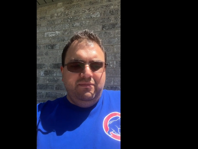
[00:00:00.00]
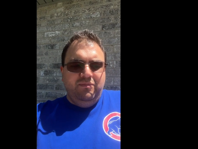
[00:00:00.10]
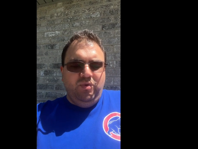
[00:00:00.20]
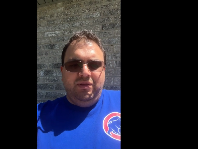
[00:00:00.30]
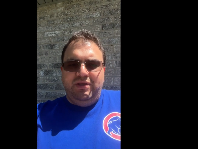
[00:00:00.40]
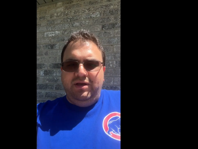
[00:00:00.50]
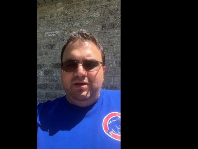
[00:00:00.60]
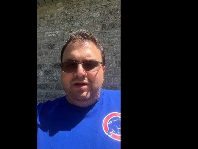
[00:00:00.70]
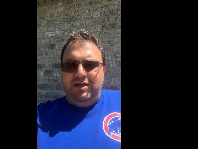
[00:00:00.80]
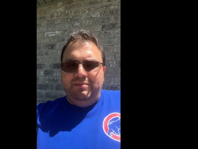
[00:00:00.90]
one thing in
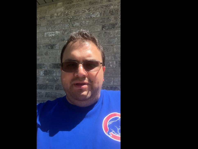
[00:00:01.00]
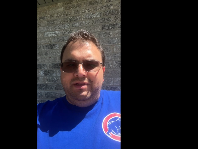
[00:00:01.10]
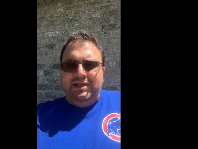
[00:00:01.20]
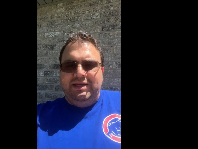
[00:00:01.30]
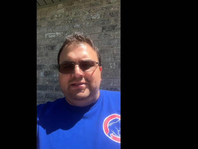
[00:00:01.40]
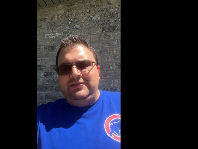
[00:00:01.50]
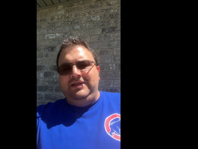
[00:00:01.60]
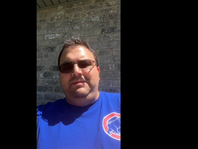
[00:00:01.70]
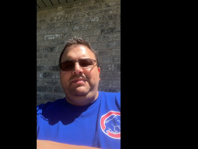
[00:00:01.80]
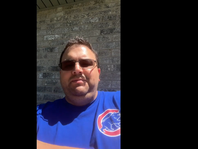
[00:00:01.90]
common, and that's
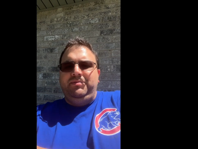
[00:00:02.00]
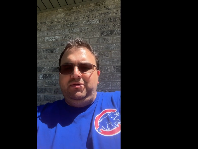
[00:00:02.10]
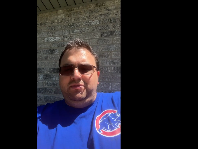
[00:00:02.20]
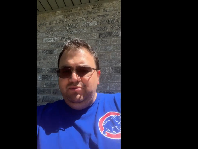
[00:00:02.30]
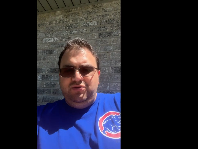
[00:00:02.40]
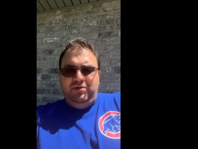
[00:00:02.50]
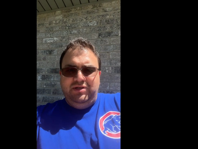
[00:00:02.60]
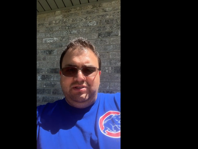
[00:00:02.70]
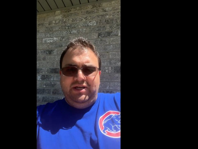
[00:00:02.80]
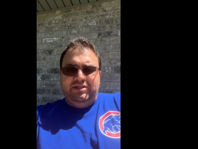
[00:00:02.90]
that people
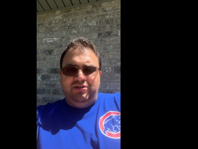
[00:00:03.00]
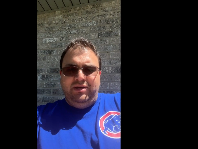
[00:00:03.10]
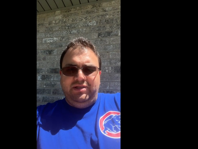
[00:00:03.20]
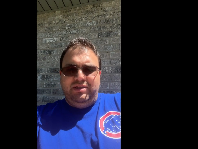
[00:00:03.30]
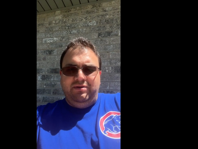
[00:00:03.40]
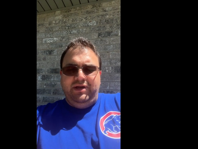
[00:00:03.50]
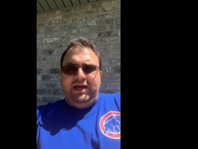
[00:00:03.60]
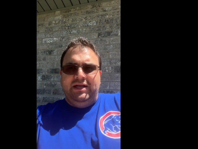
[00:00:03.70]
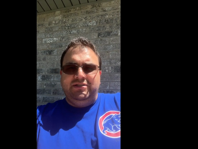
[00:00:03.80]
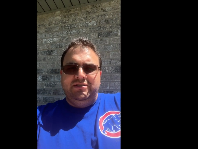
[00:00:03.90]
exaggerate their
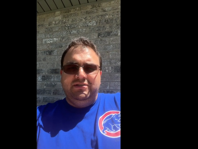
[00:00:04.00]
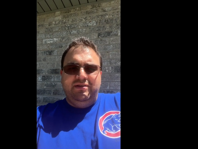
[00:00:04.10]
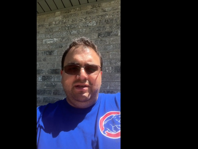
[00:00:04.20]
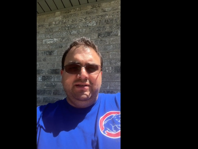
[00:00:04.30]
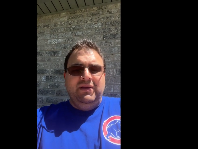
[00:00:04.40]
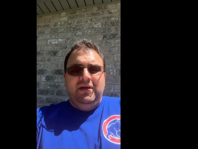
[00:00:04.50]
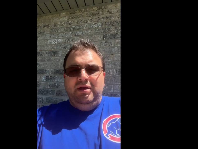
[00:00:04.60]
reactions to things.